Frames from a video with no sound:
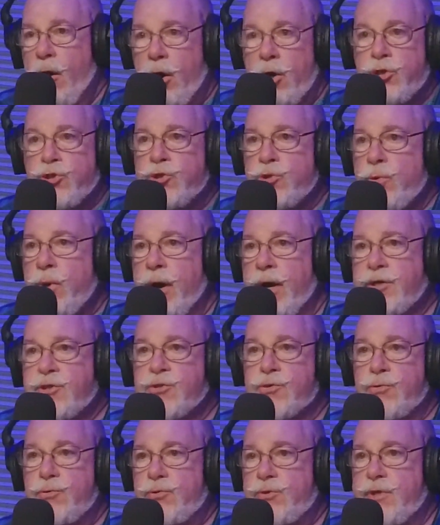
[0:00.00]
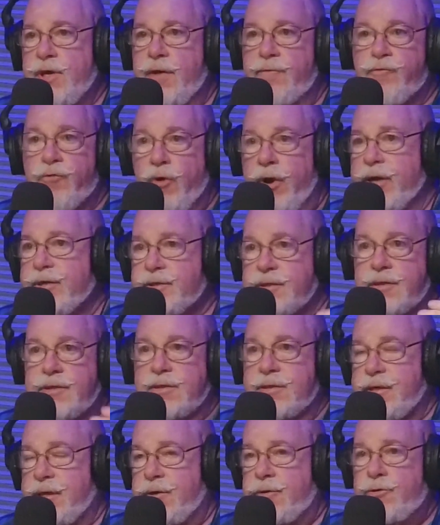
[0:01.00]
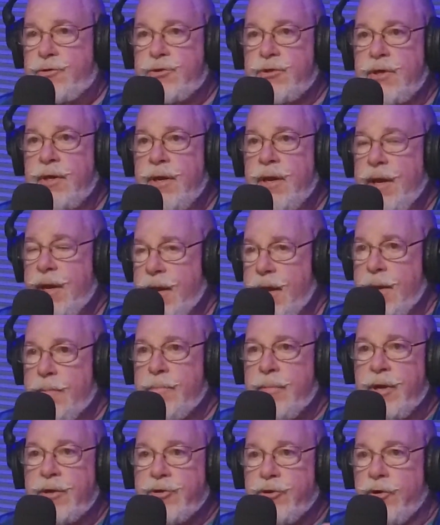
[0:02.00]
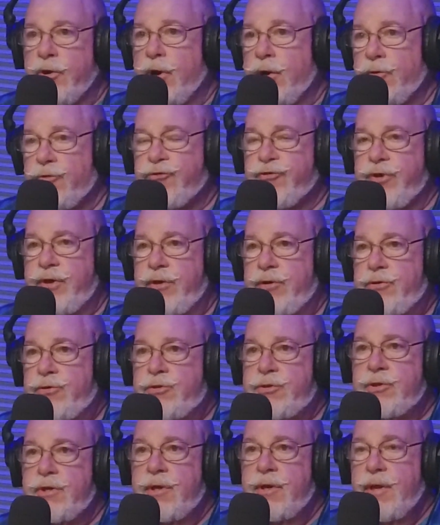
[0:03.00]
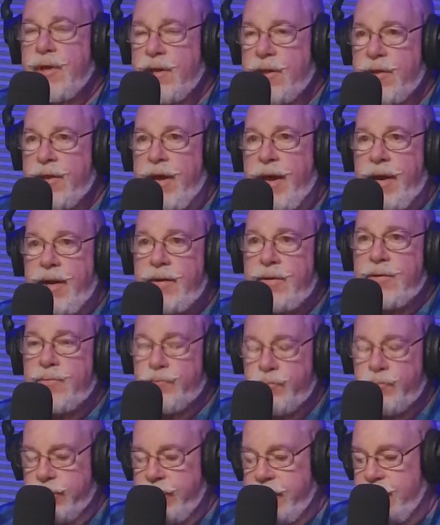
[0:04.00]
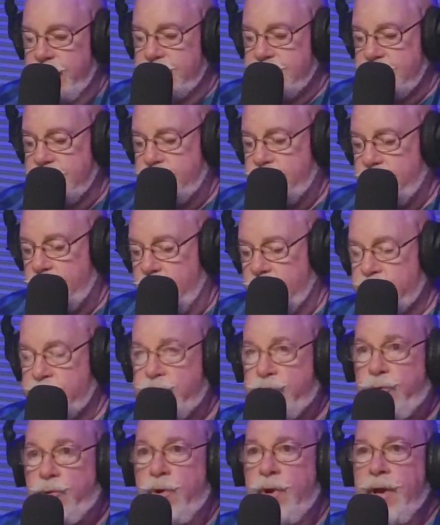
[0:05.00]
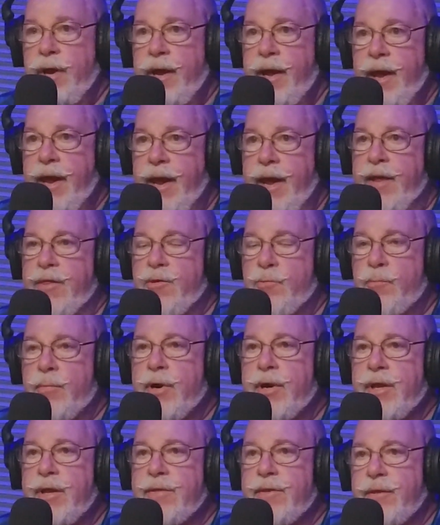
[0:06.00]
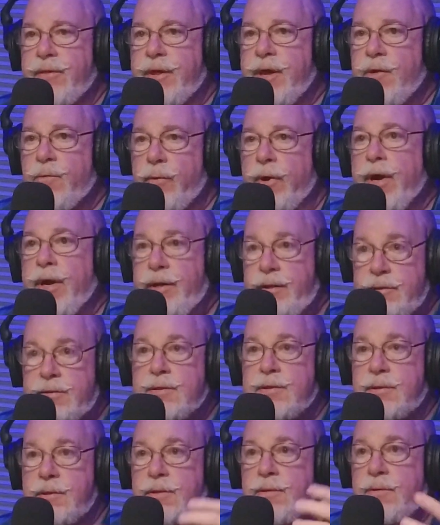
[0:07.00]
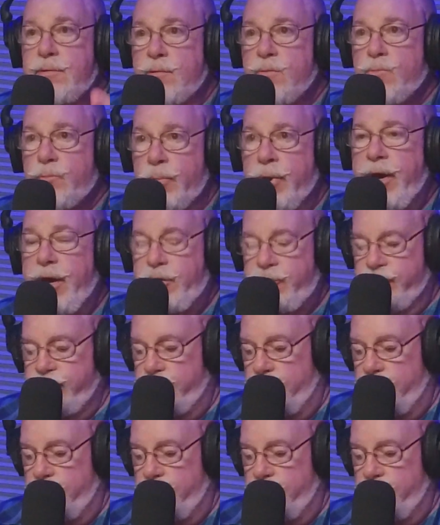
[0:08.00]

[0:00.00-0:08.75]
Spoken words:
Our 2 high schools have crisis centers and mental health centers that kids can talk to. And the money that they raise pays